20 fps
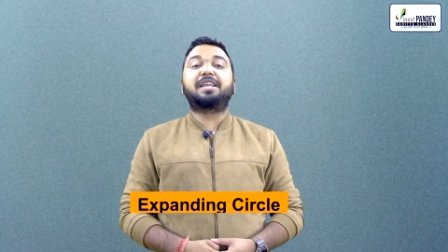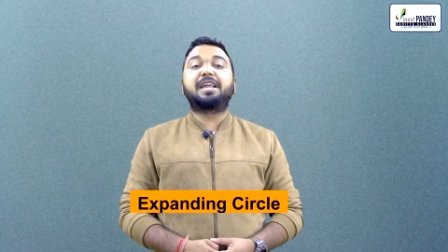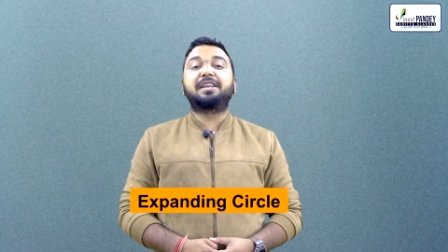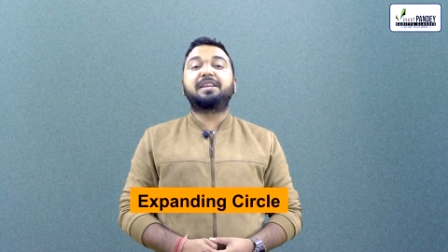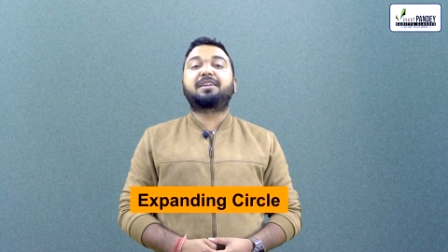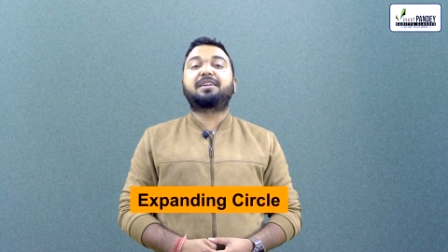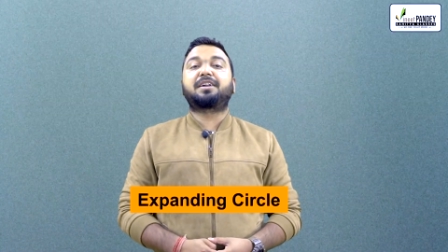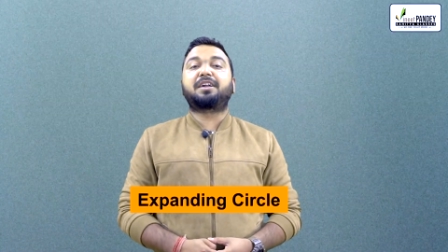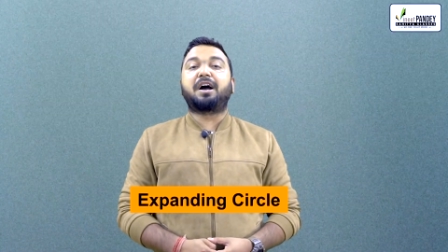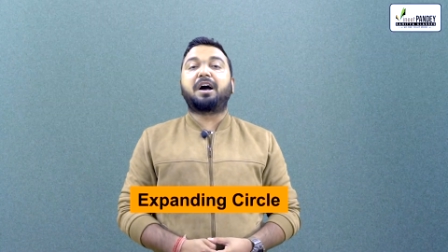
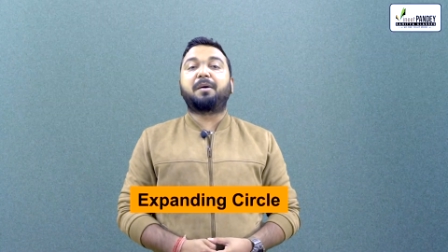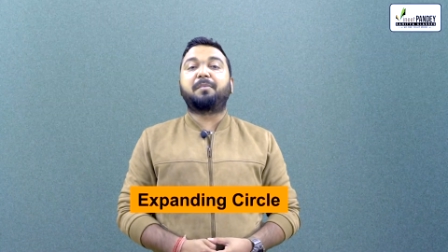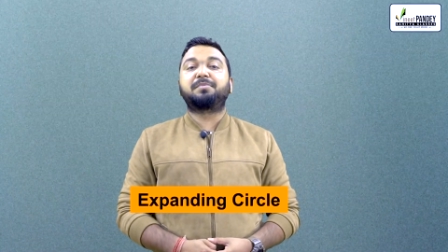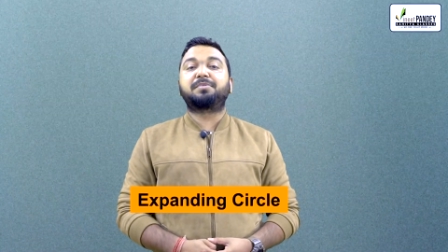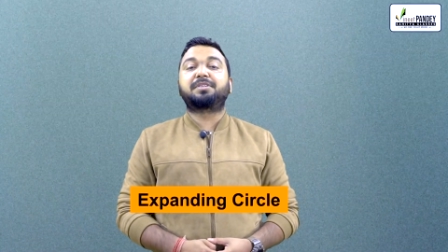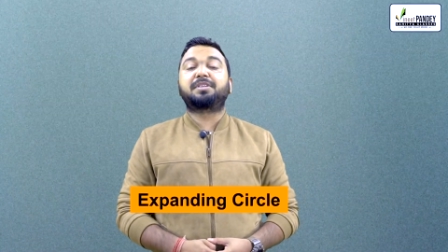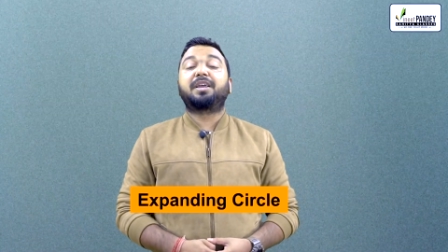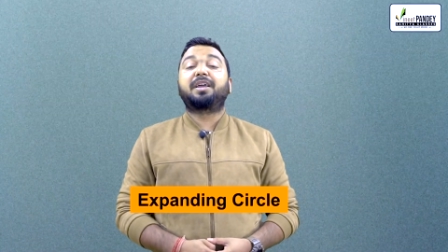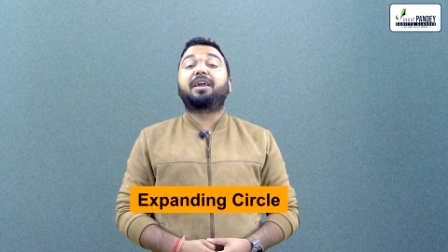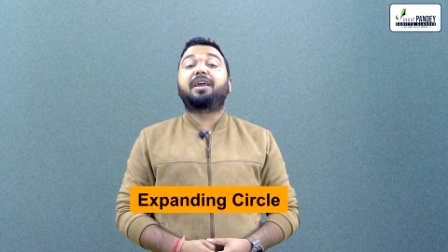then
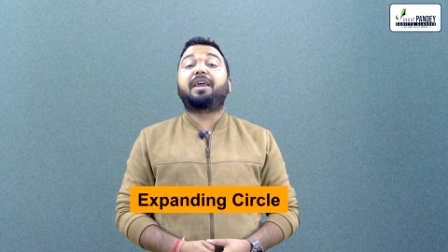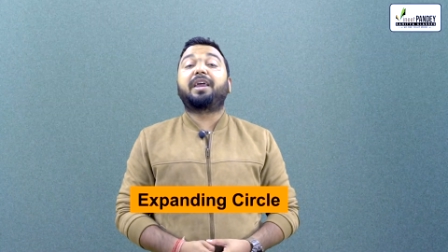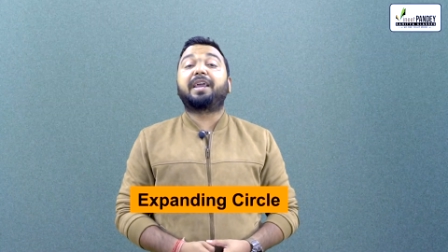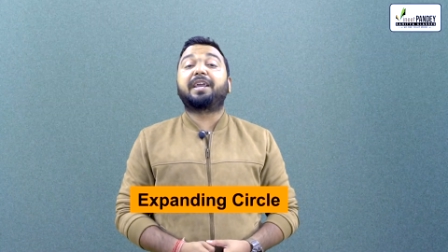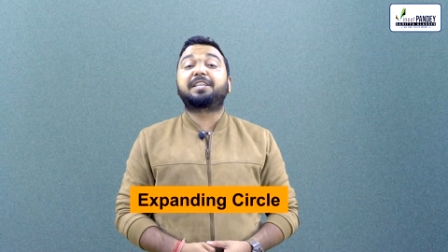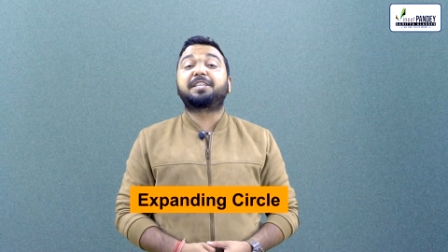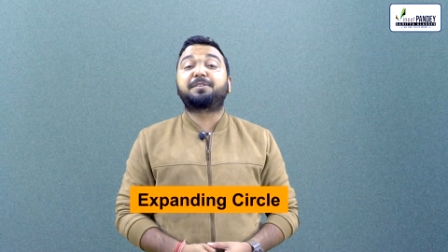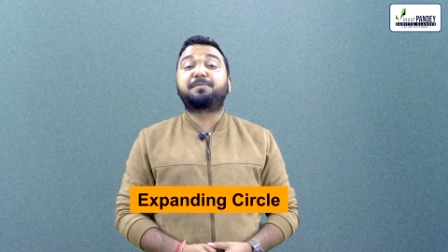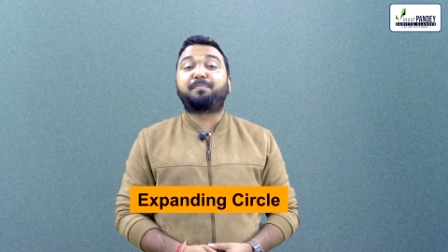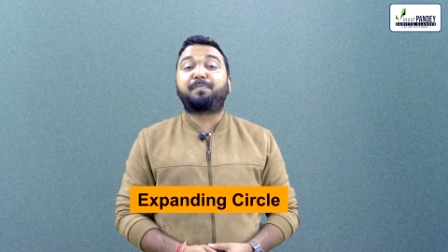comes
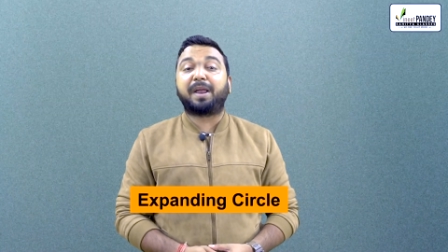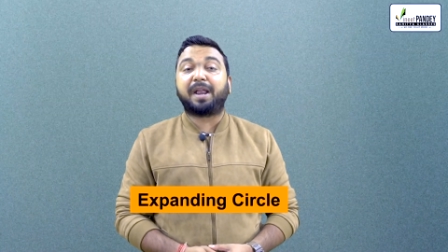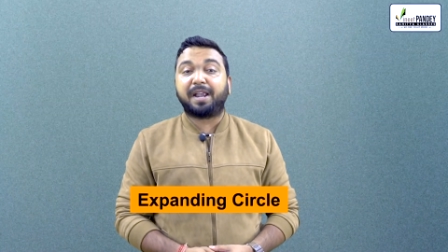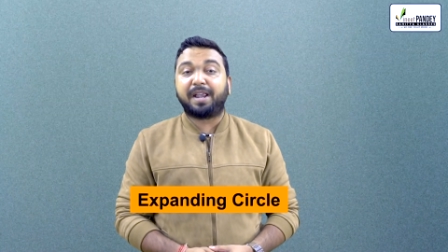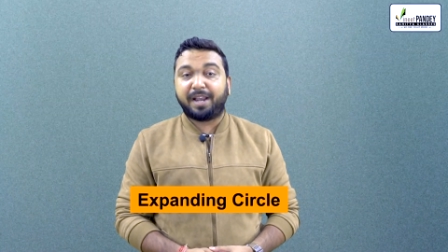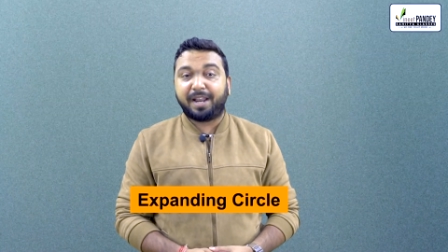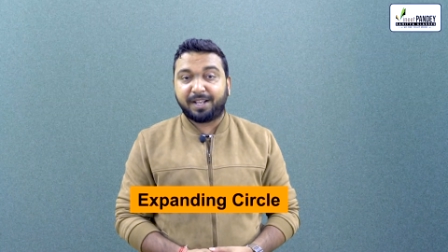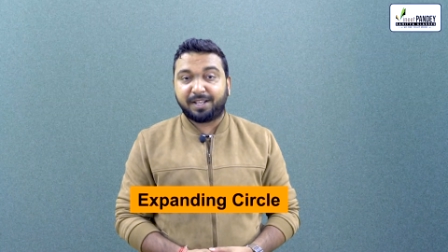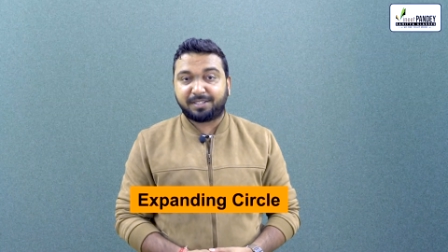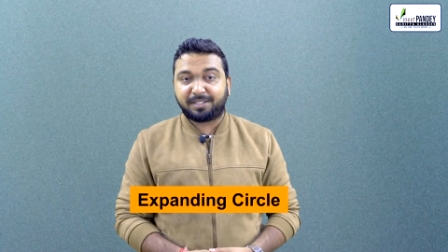
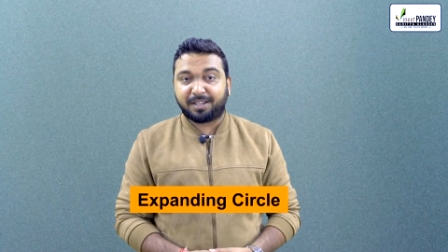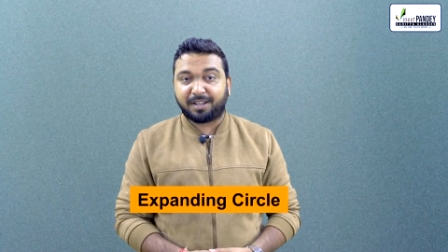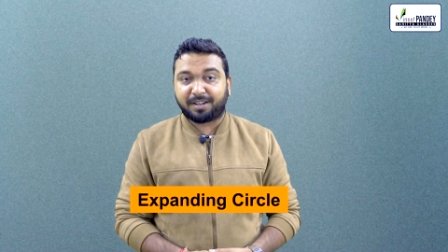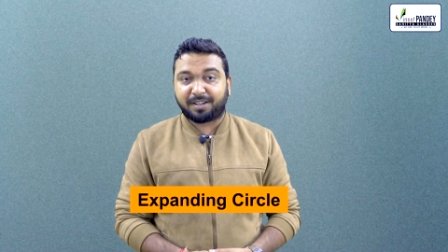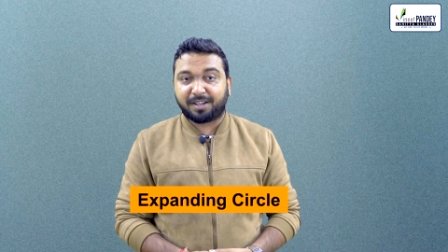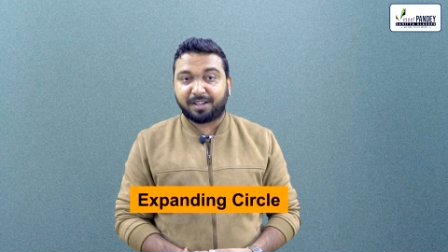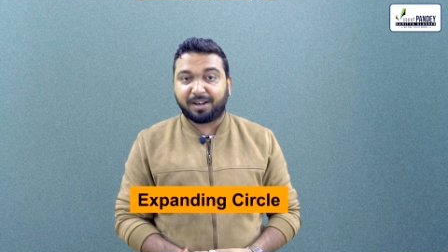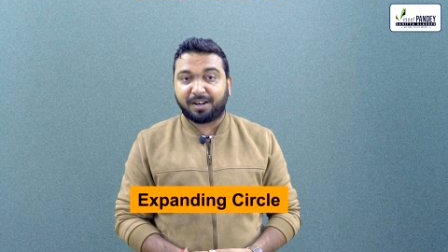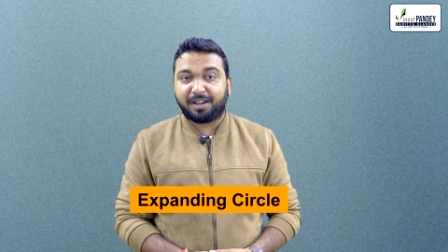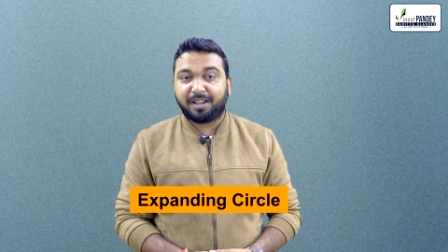expanding
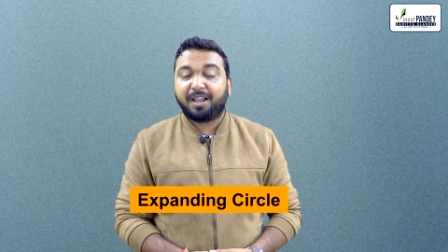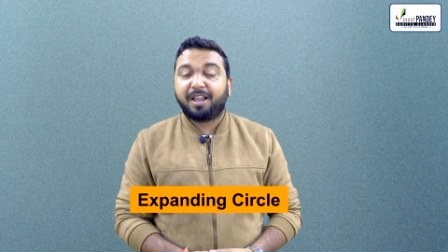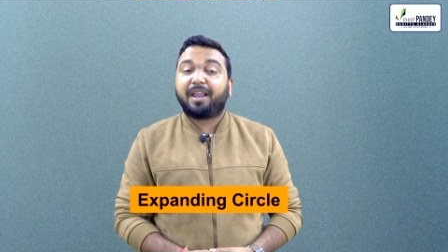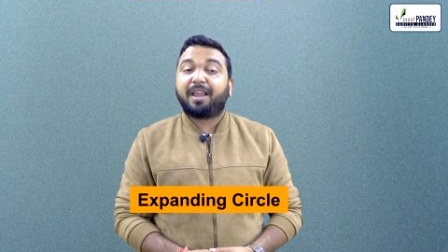circle